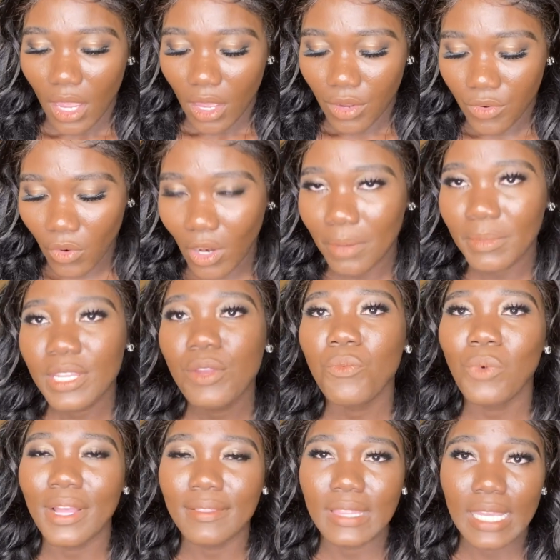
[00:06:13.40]
normally
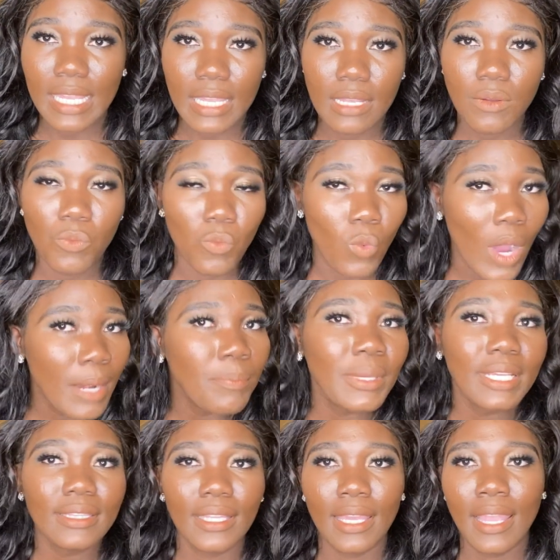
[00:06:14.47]
one
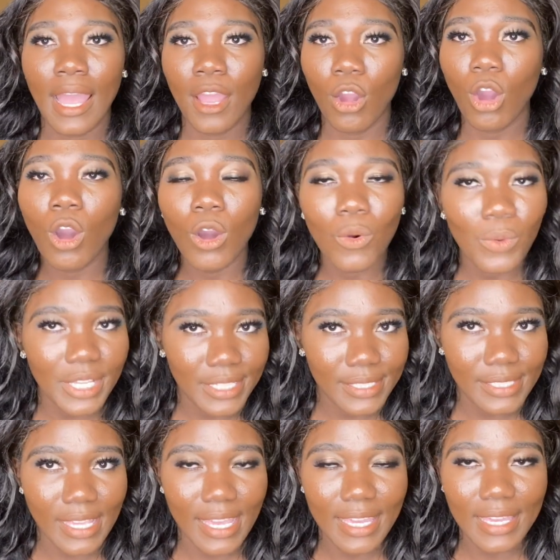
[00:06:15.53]
big thing I always
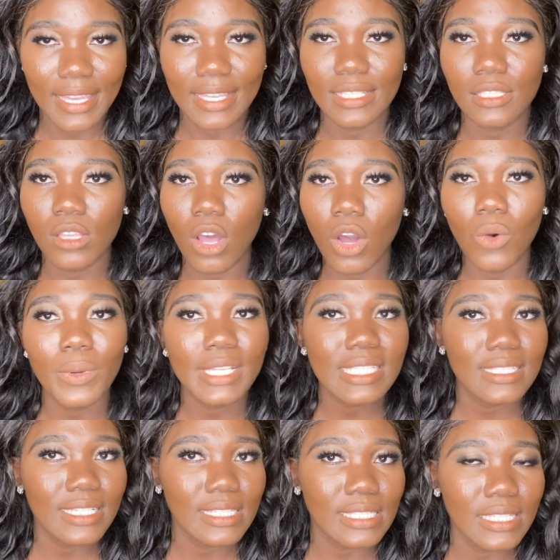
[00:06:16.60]
say is
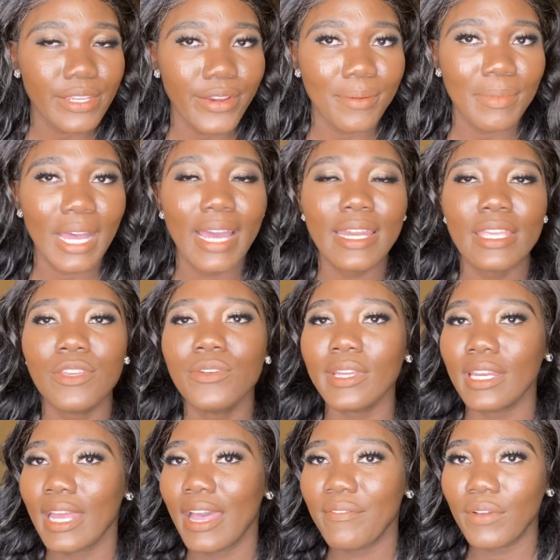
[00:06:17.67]
always listen to your body. You
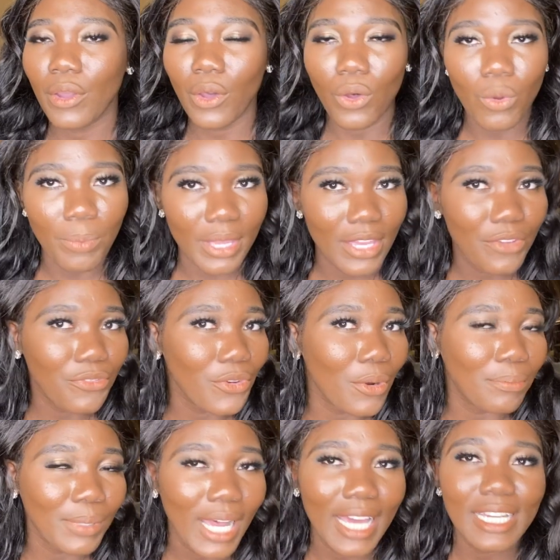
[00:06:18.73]
can have a goal, but if your
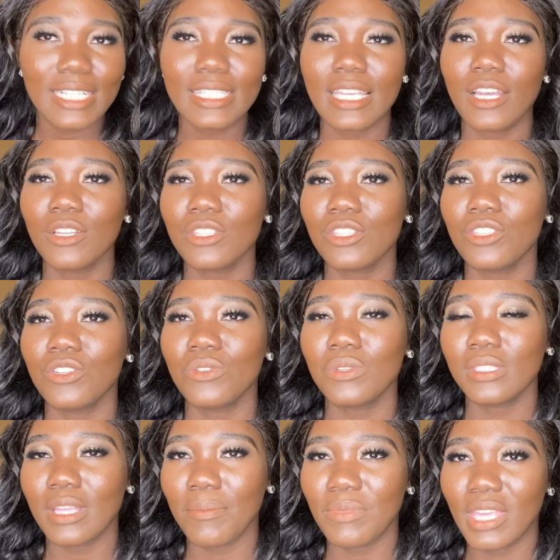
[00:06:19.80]
body tells you
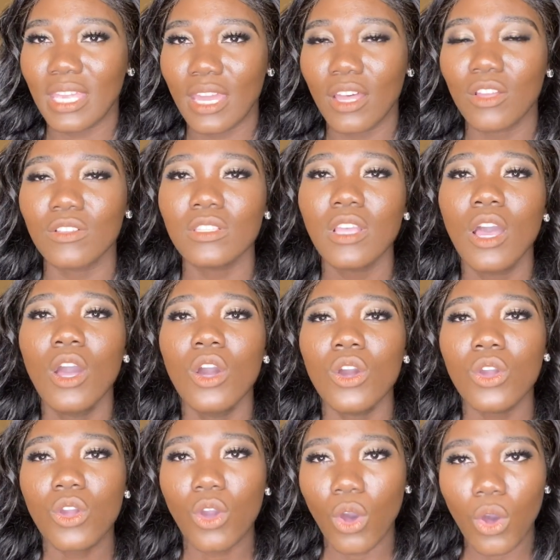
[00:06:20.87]
something else,
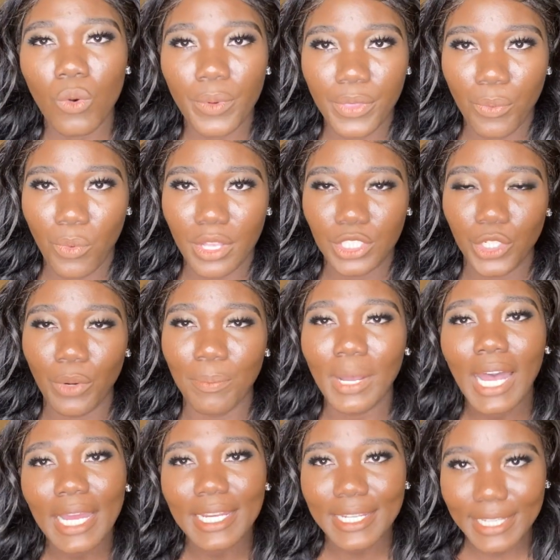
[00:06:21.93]
go with what your
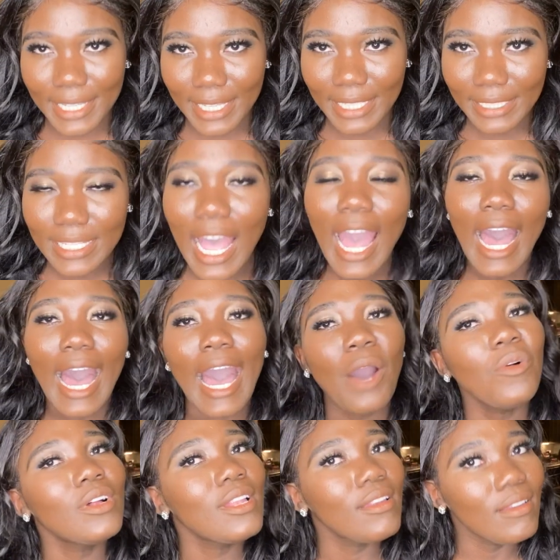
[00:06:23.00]
body needs.
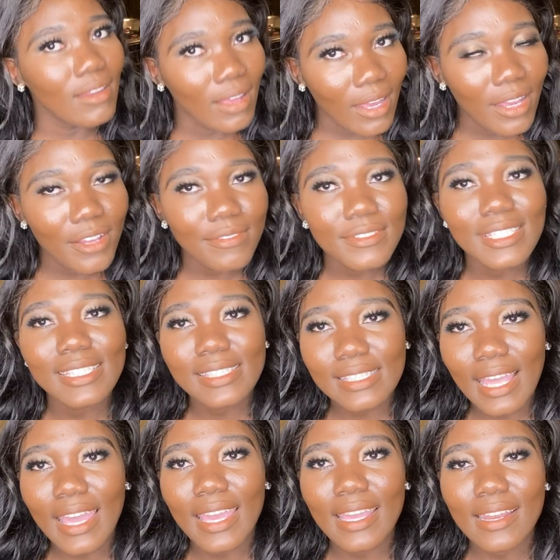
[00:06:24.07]
I would love to
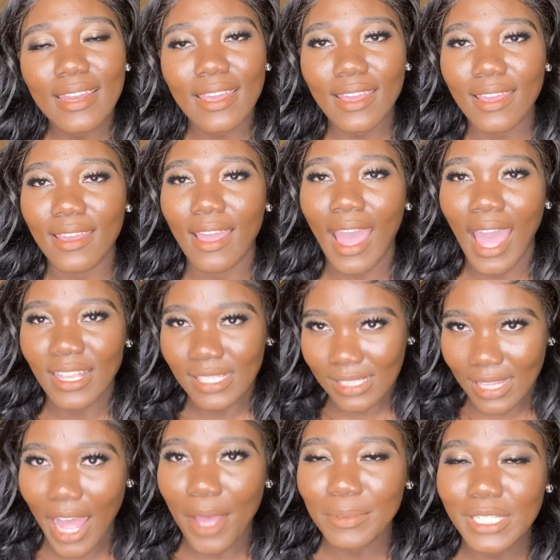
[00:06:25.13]
say that I
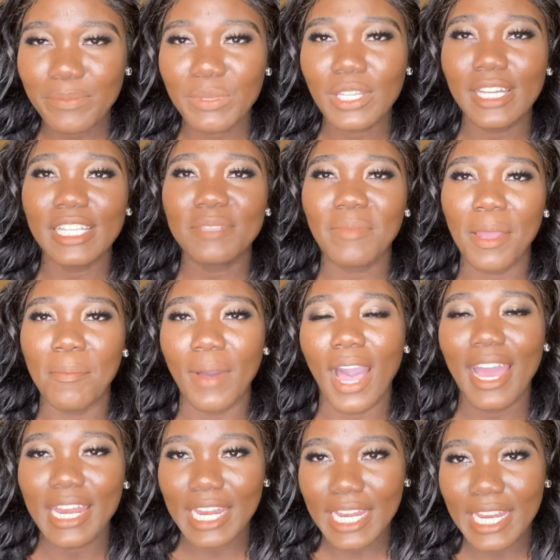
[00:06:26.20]
stopped it because my
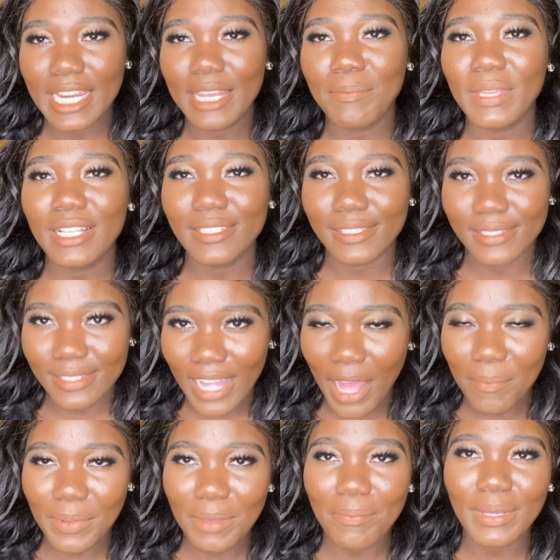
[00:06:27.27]
body needed me to
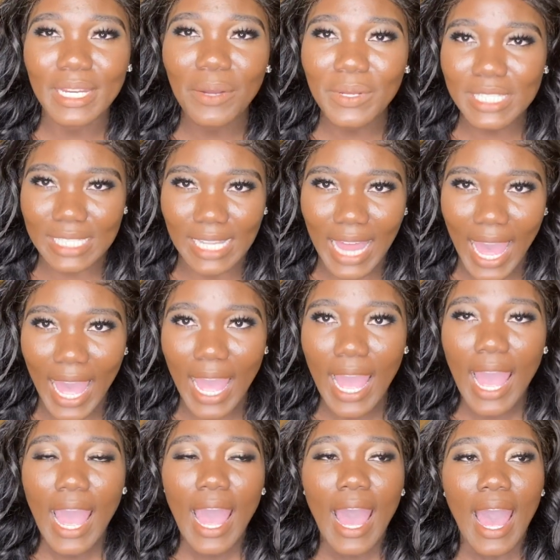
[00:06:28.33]
stop it, but that was a lie.
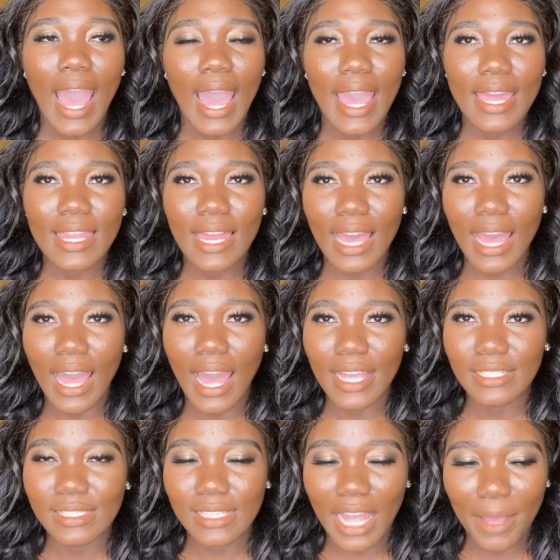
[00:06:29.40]
I
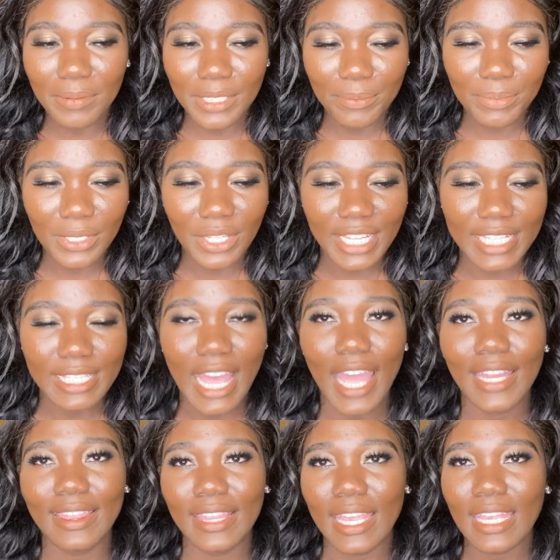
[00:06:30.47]
stopped it because
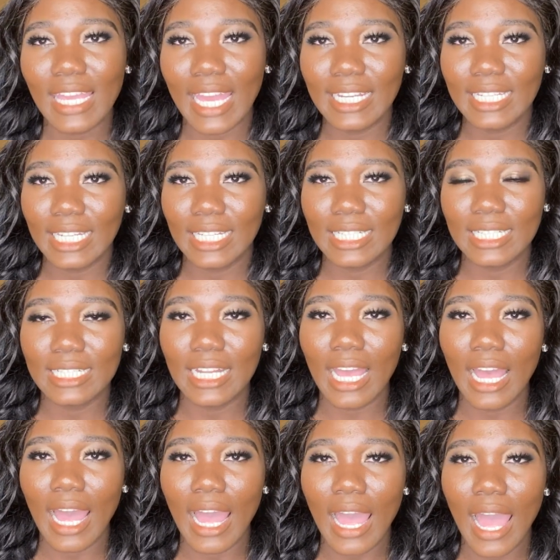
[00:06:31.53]
I think
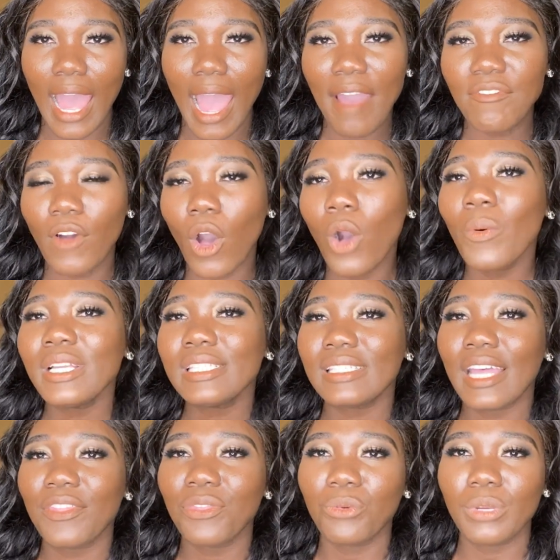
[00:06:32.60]
I've always
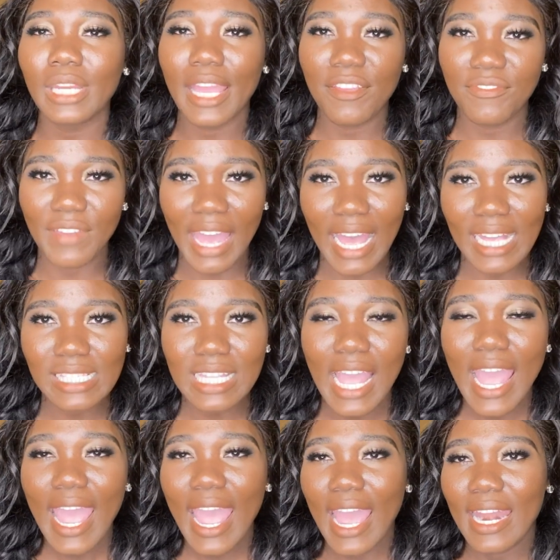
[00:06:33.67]
done 3-day fast,
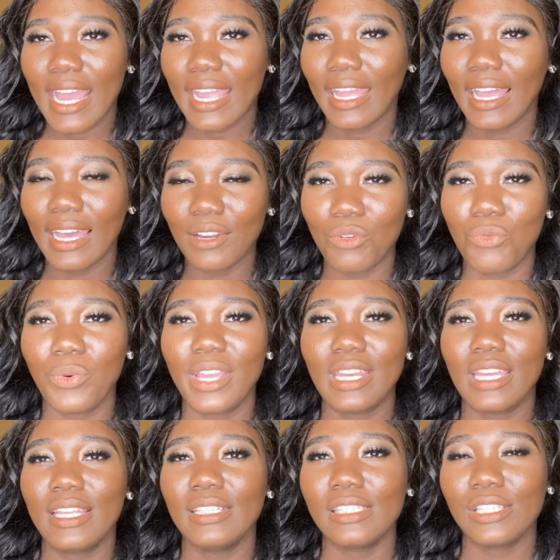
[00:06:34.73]
and I kind of
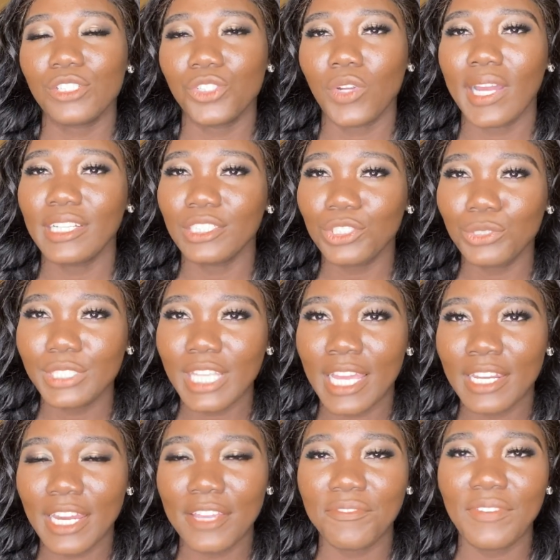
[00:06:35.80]
went into trying to do
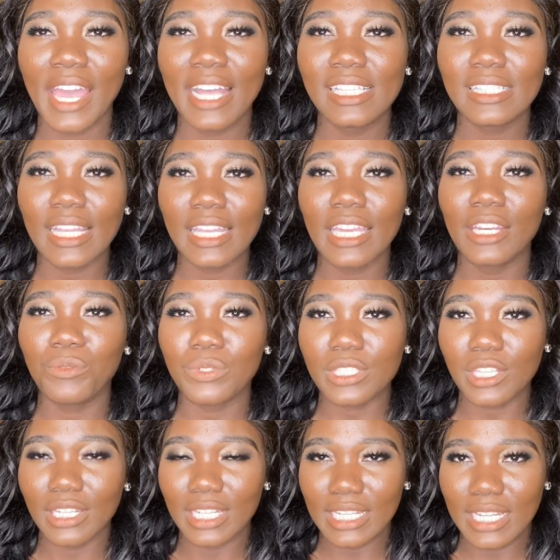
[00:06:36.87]
10-day fast thinking it was
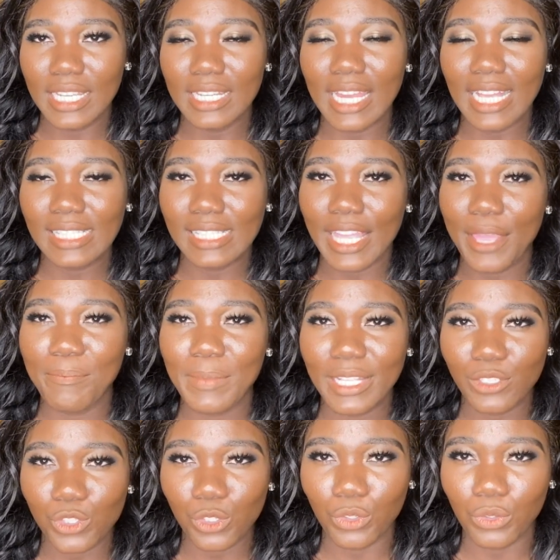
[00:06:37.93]
going to need that same
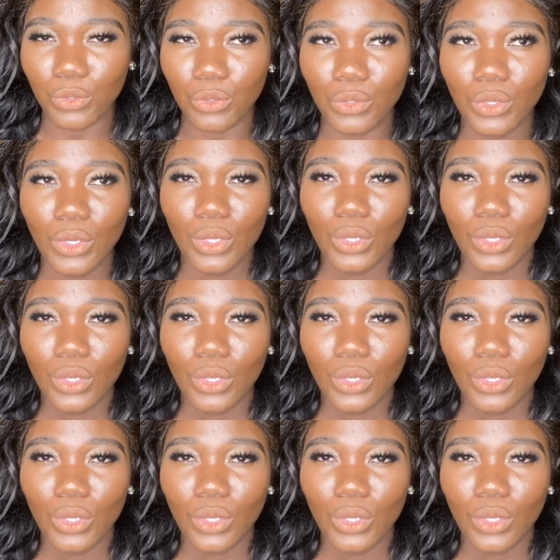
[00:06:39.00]
mental,